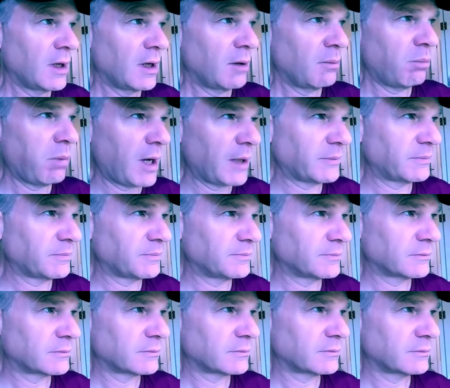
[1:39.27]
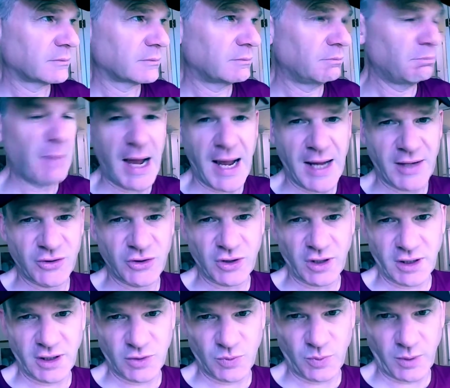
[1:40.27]
But
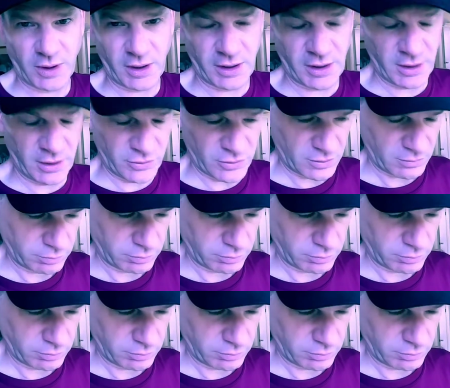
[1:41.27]
magic is what it is.